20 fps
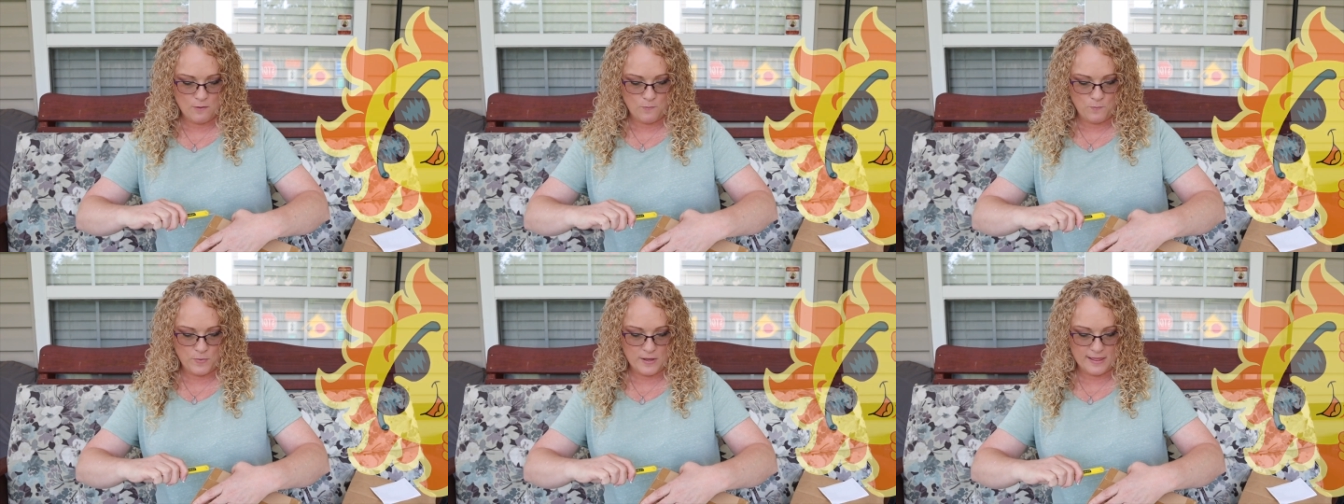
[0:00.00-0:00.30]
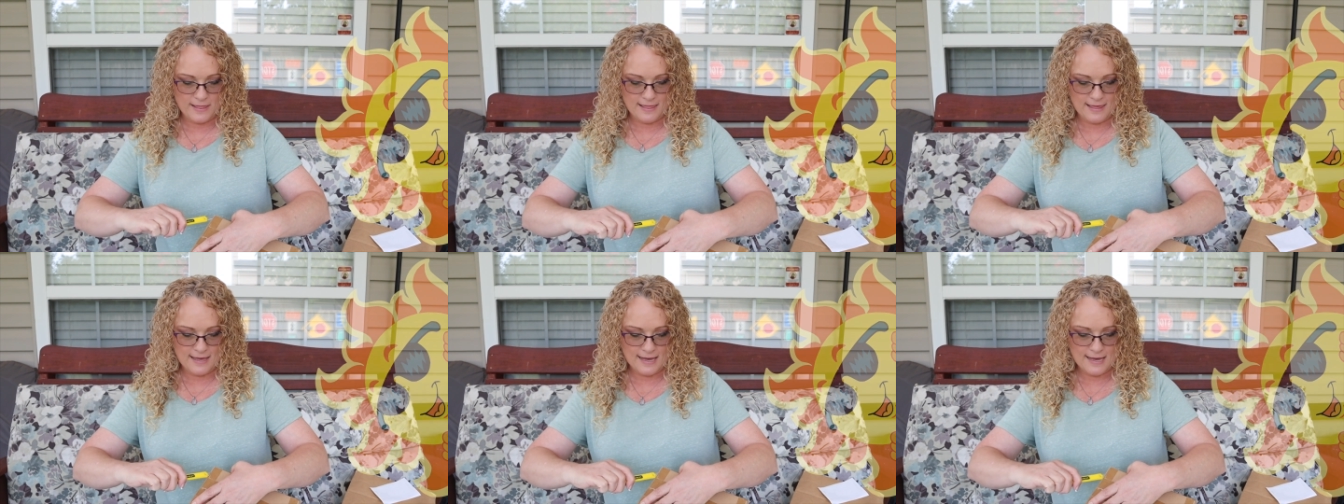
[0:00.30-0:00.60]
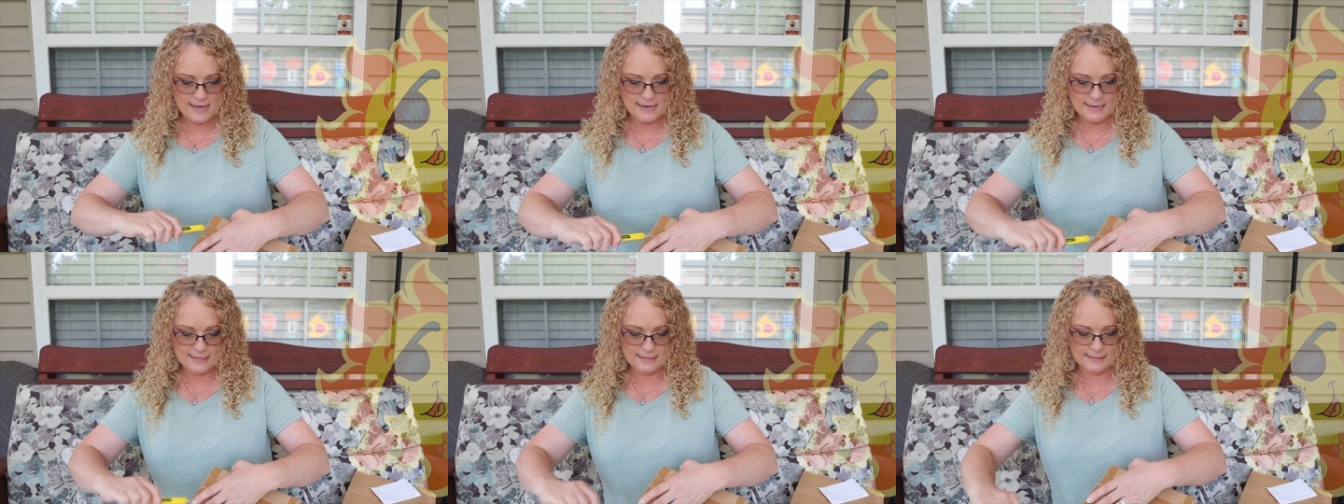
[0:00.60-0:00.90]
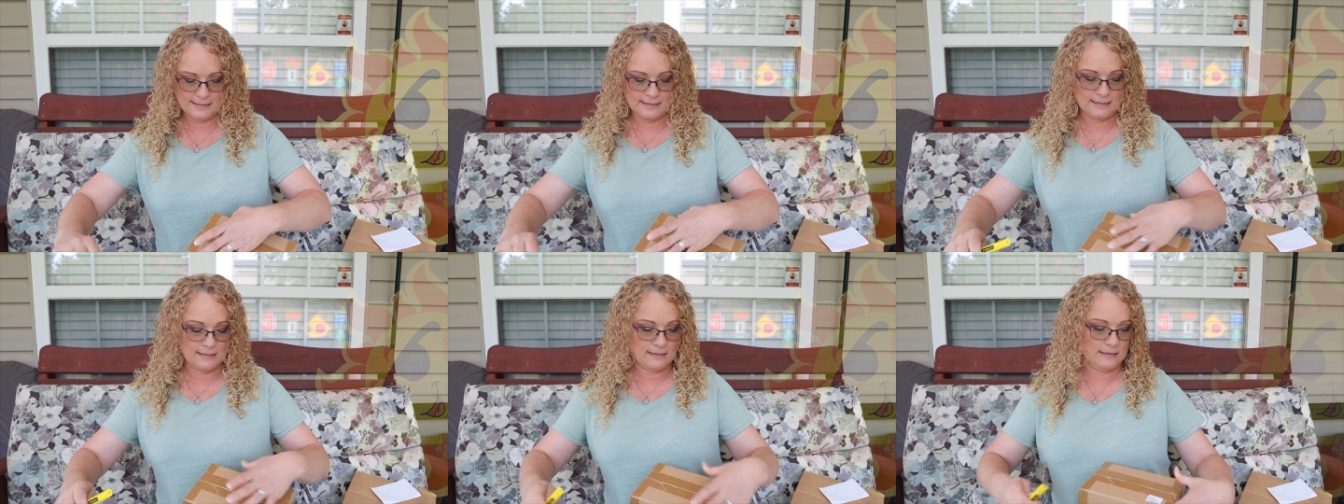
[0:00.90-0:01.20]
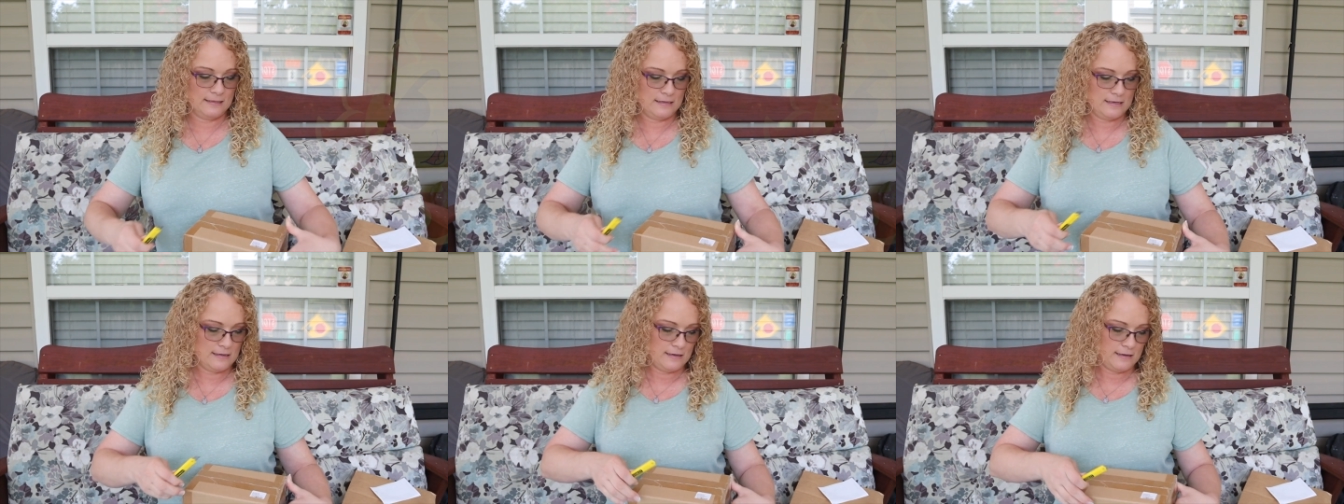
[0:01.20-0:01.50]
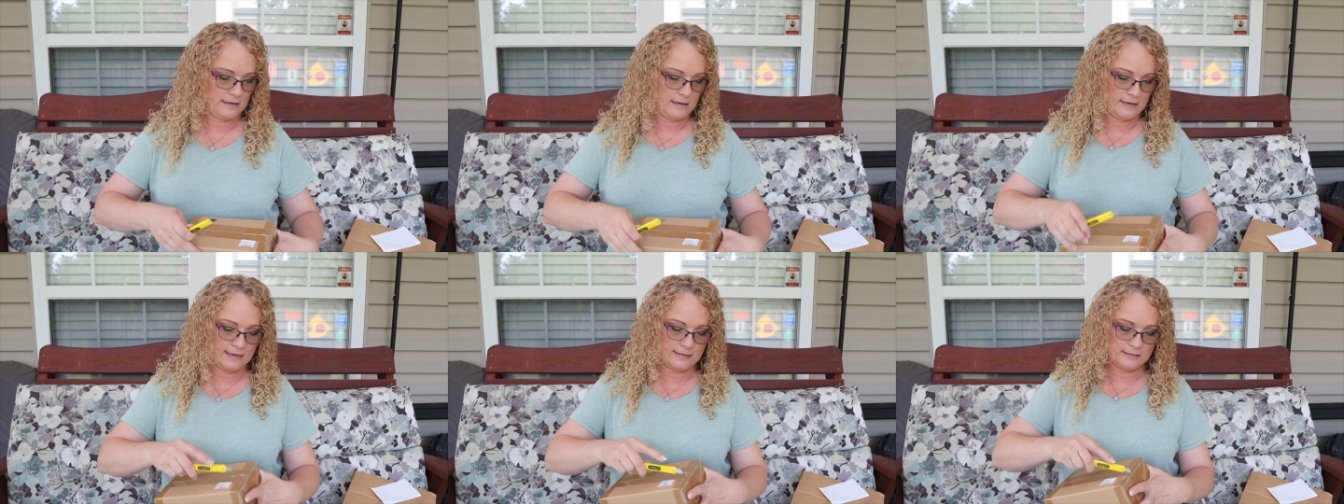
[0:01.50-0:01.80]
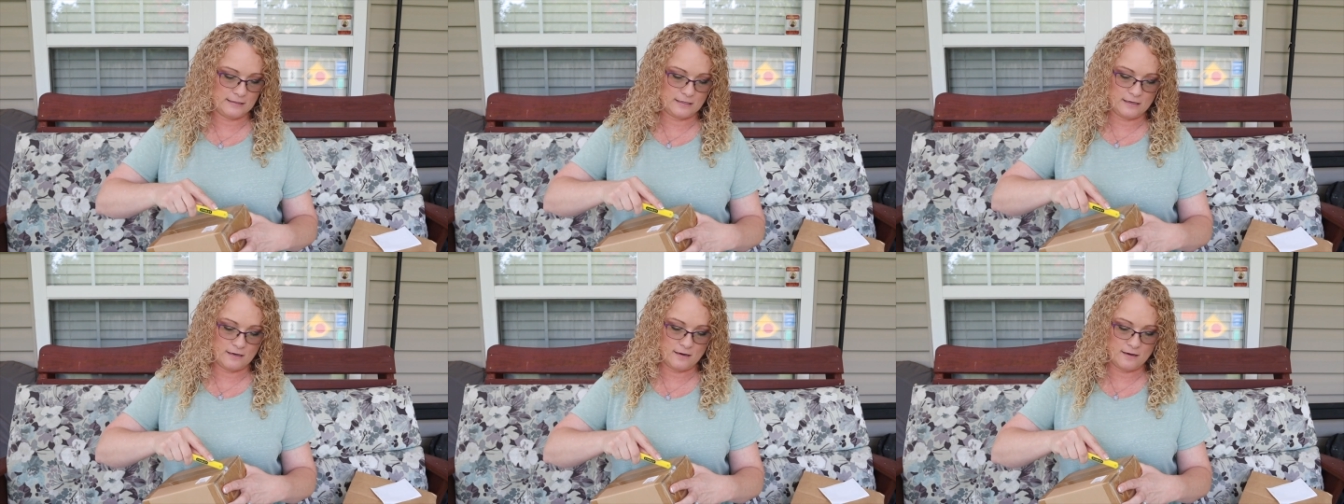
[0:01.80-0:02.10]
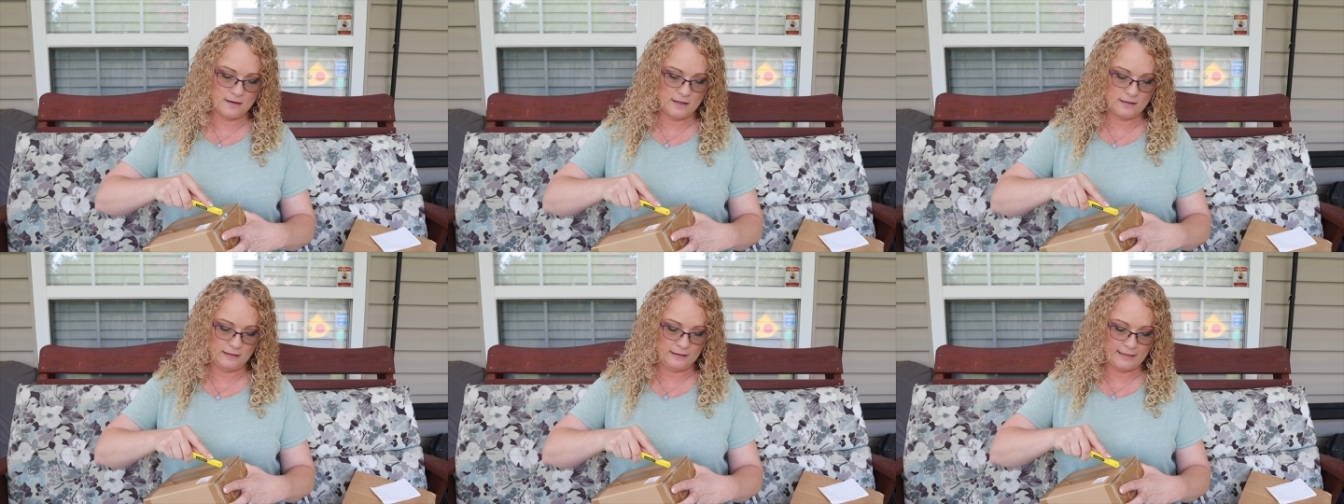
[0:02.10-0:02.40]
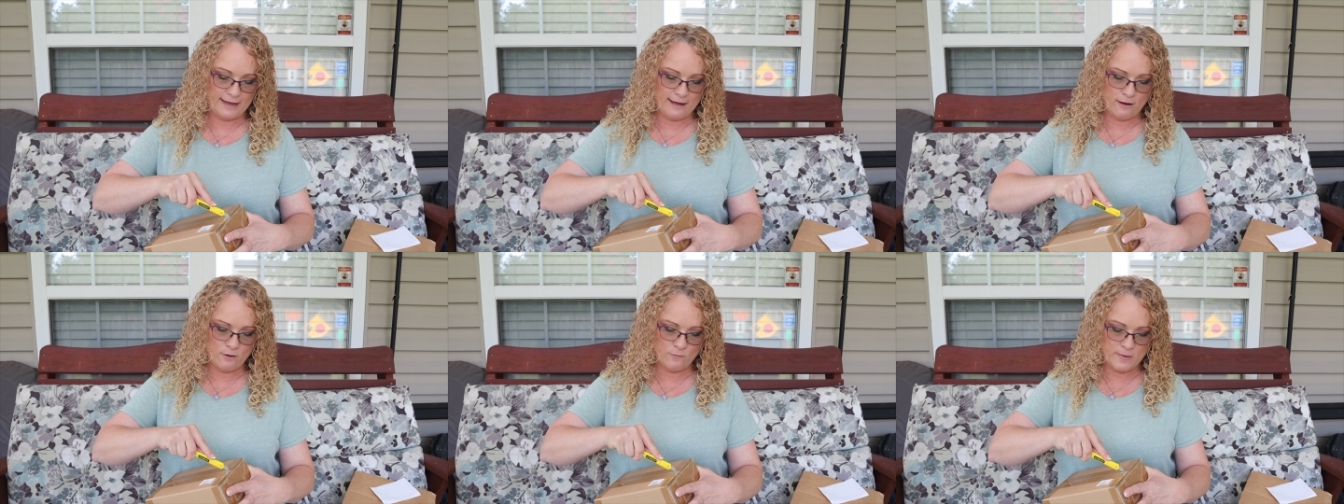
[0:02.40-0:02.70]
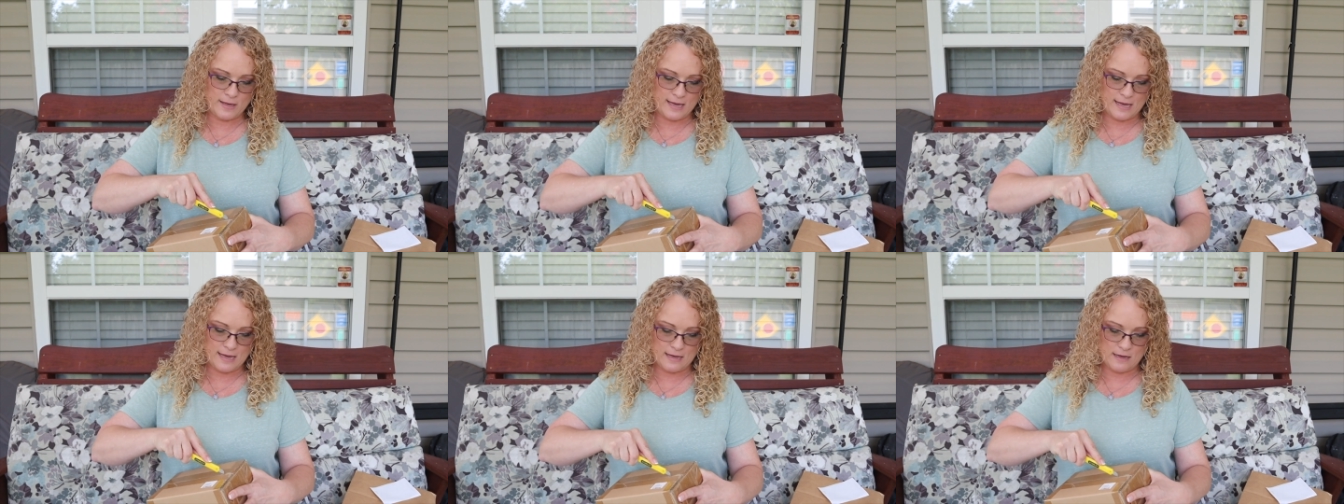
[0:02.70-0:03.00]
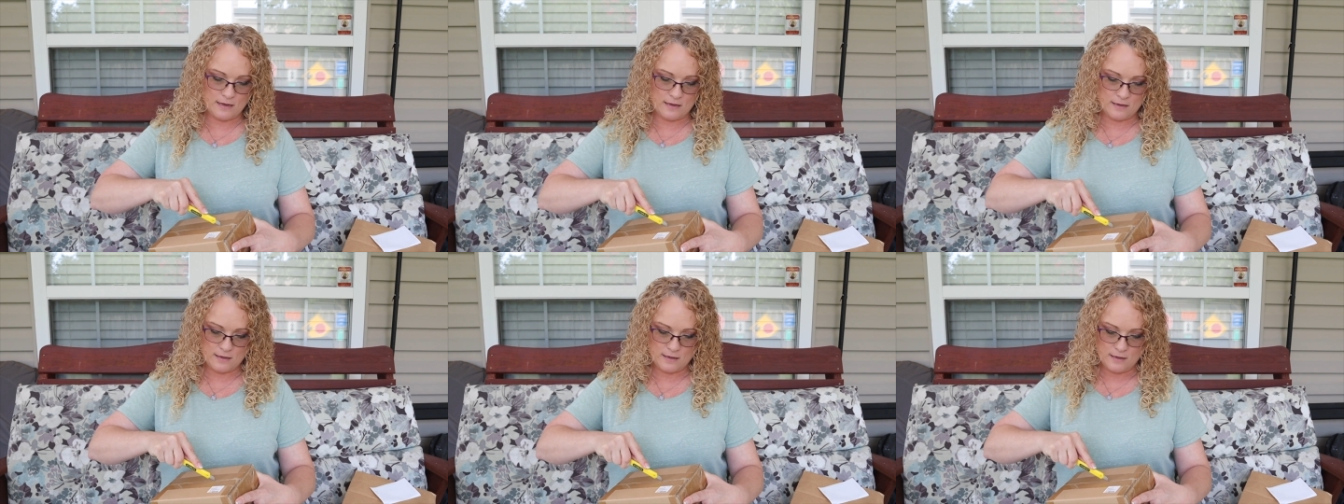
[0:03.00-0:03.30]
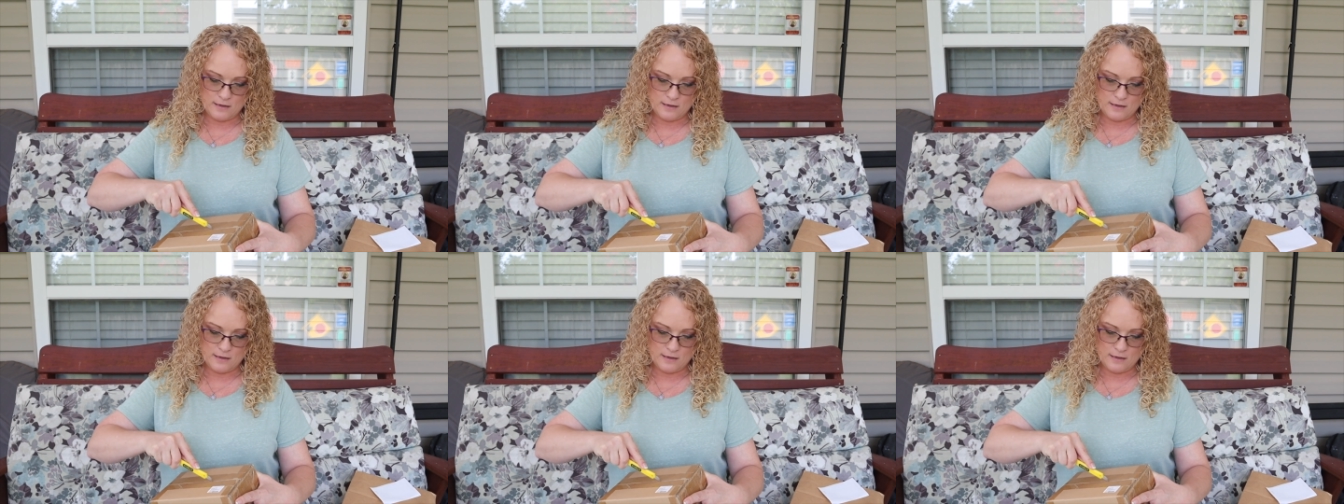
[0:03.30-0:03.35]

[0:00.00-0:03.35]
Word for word: But this is going to allow me